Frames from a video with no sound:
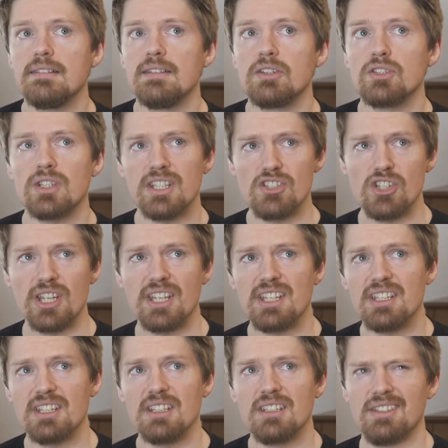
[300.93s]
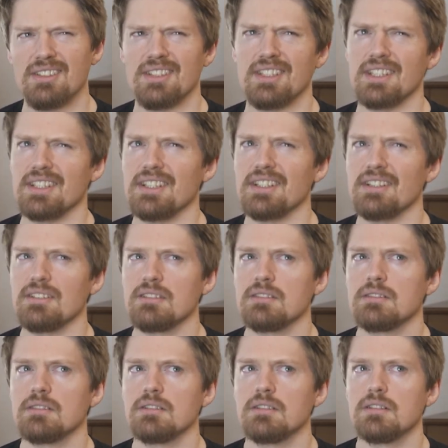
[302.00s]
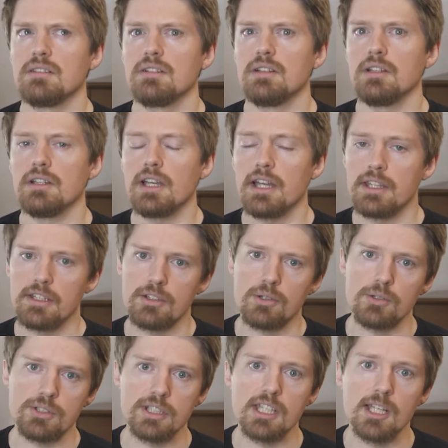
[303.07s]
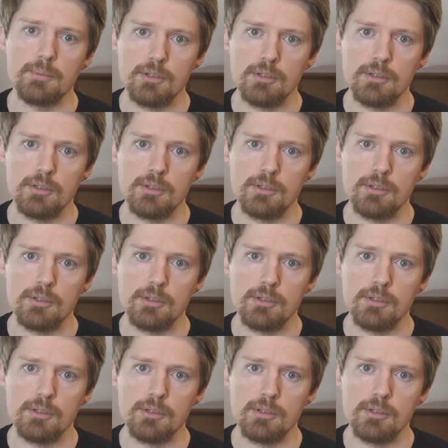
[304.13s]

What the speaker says: Should I check it? No. And then of course you get up